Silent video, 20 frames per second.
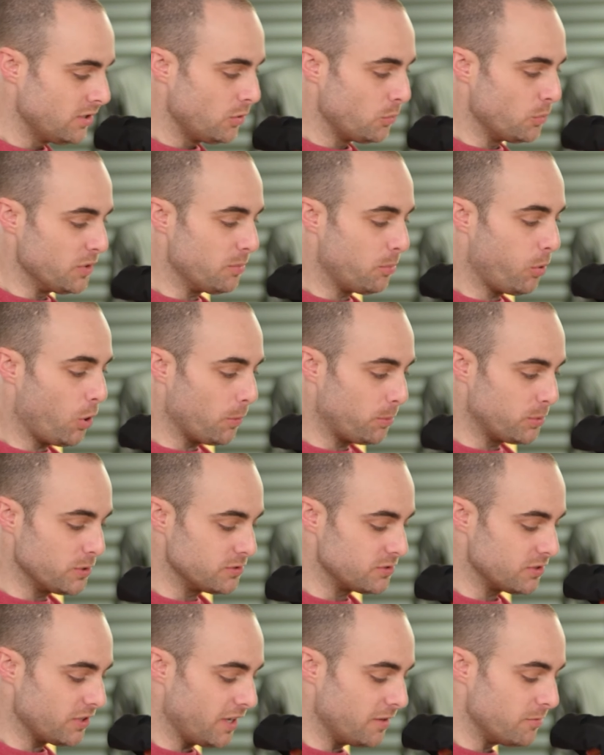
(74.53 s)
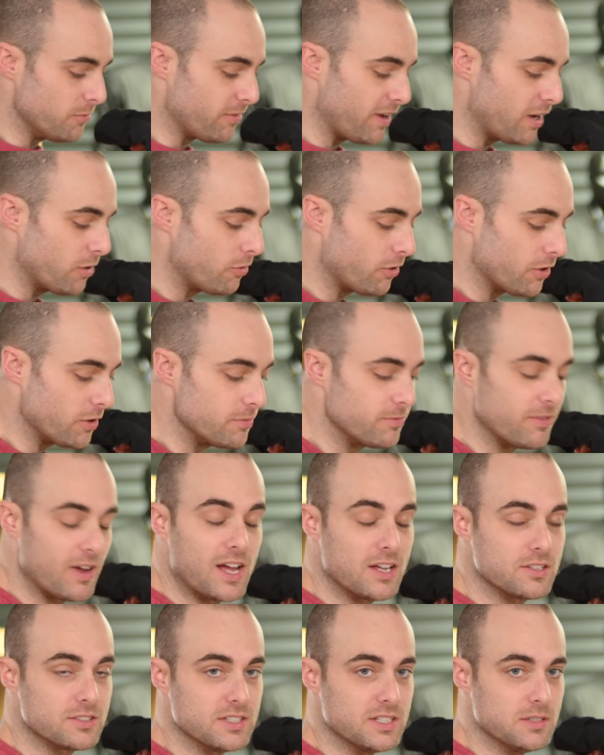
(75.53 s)
with poppers and Velcro
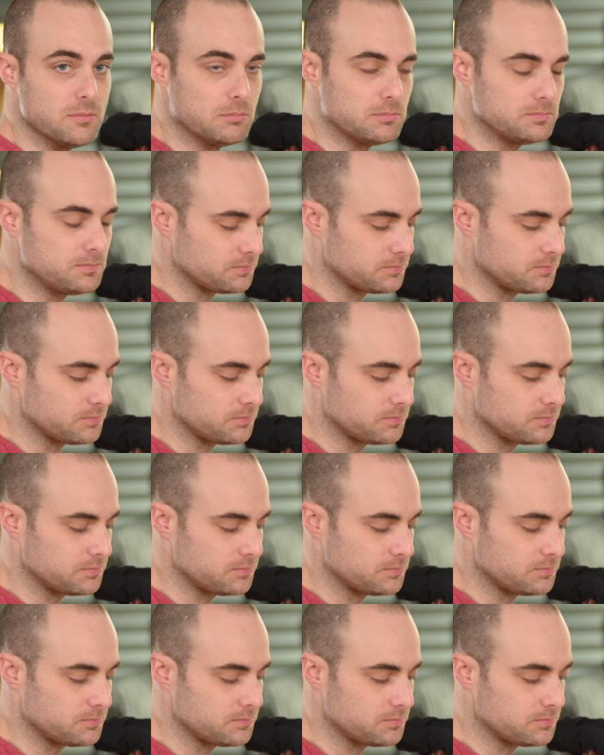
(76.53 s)
fastening.